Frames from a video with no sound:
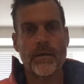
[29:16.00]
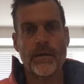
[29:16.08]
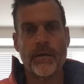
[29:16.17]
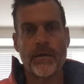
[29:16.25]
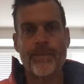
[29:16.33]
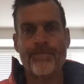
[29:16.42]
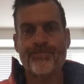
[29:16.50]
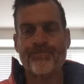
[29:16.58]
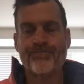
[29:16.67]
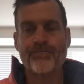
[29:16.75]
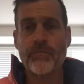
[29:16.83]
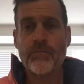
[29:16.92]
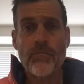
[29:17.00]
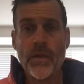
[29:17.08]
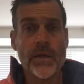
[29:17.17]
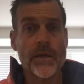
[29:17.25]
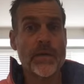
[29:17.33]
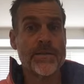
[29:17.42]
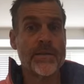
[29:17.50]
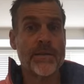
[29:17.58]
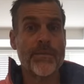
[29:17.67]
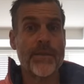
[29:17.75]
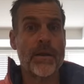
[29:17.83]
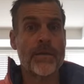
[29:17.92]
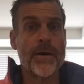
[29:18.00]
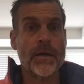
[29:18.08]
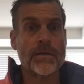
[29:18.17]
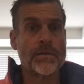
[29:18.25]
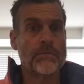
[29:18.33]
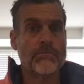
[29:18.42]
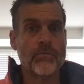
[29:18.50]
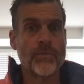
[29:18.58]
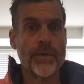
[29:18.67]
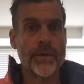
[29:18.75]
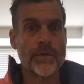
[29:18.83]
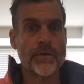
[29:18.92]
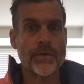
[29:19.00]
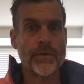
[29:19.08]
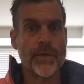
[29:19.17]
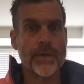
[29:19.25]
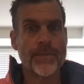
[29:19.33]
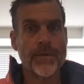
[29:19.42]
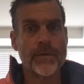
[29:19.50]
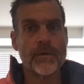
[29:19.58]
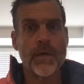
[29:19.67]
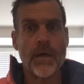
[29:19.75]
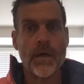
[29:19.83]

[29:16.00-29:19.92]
You can also stick them in the airbox. Really, truly up to you.